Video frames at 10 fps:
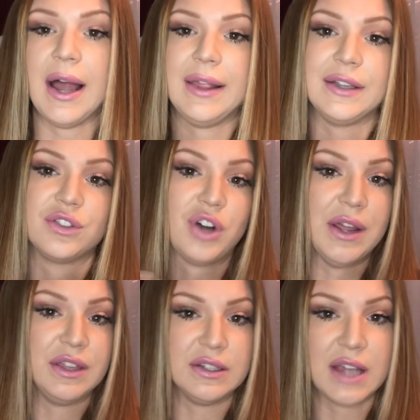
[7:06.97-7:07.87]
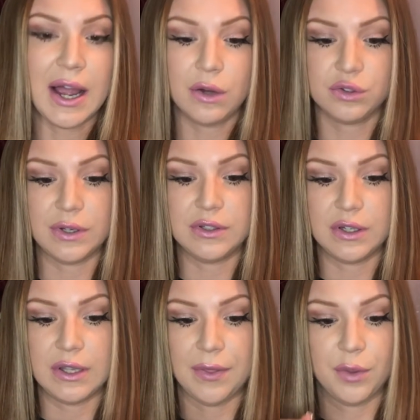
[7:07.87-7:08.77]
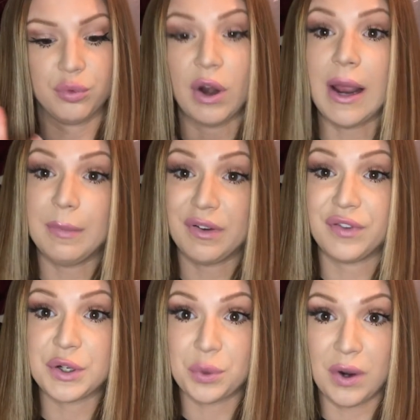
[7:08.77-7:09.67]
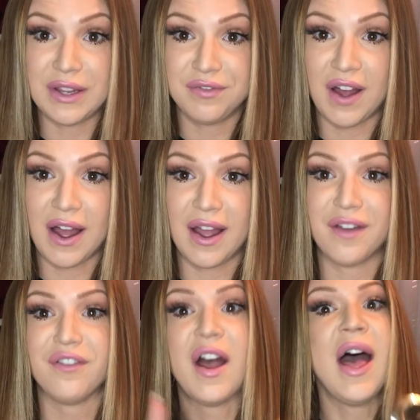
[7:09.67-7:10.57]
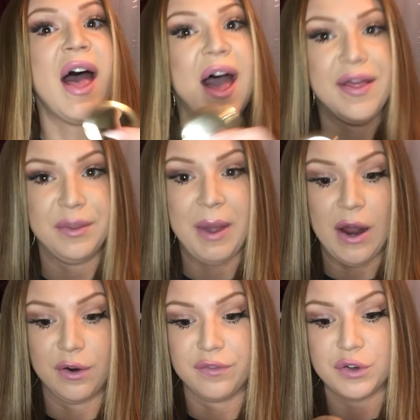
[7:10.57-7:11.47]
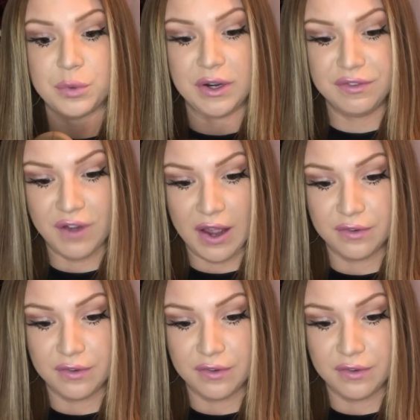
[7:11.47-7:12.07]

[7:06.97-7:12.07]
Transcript: I like to try things out, so I did get the primer for $25 and the powder for $25.